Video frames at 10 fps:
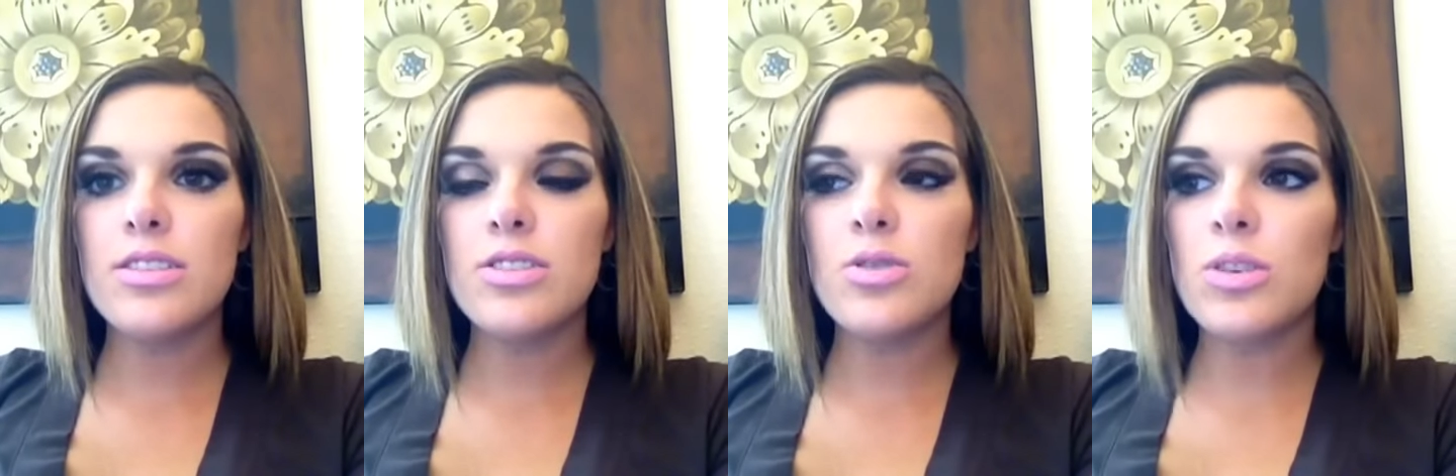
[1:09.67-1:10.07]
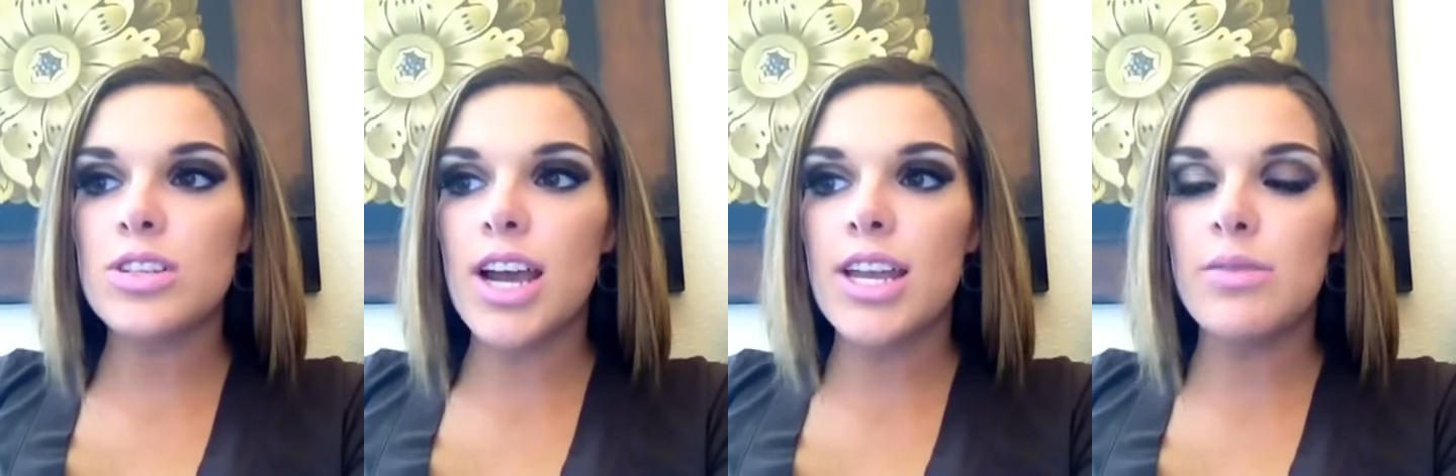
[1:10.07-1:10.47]

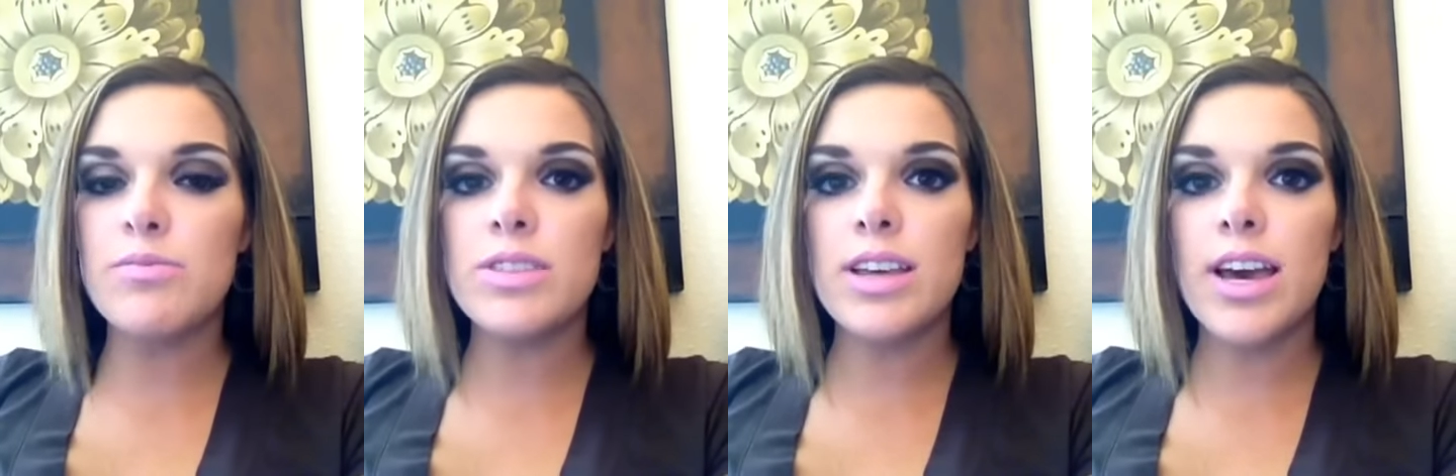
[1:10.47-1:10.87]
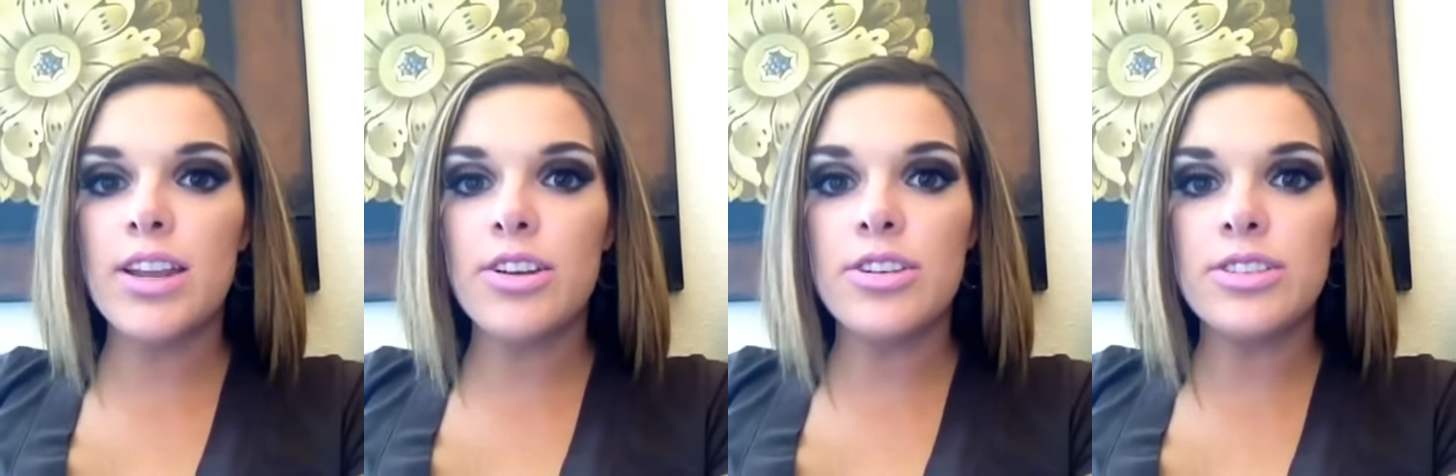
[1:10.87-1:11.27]
storage items at
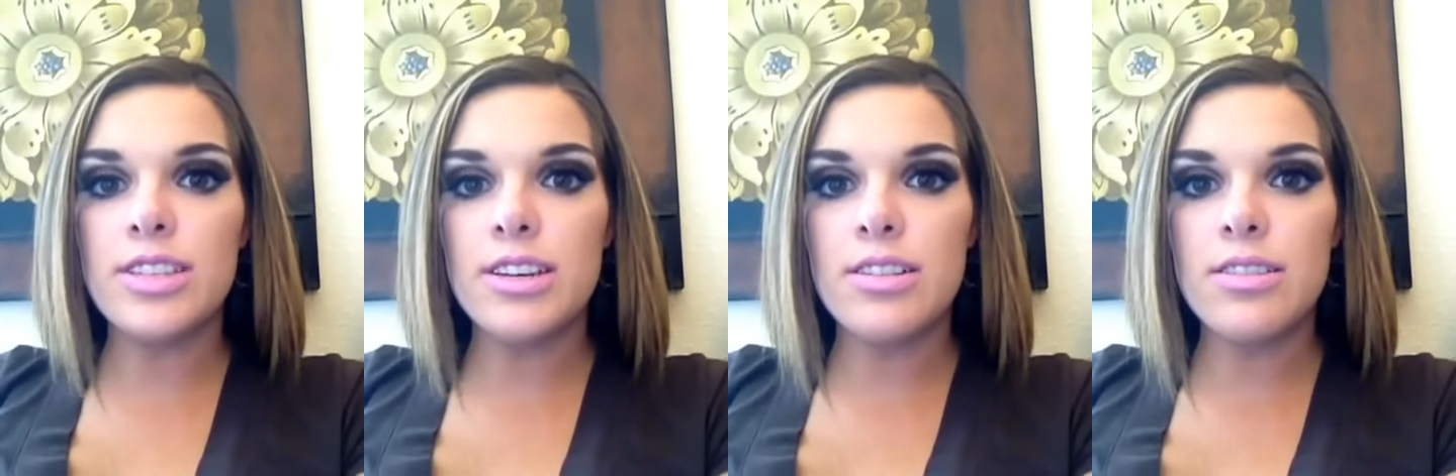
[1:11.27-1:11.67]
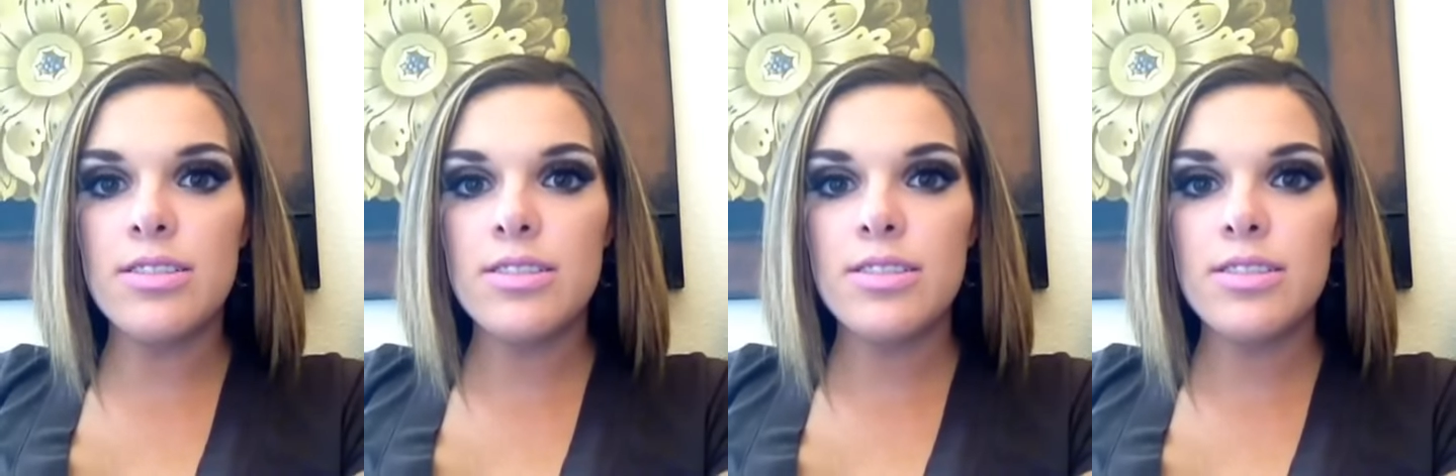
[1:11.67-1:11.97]
a good deal,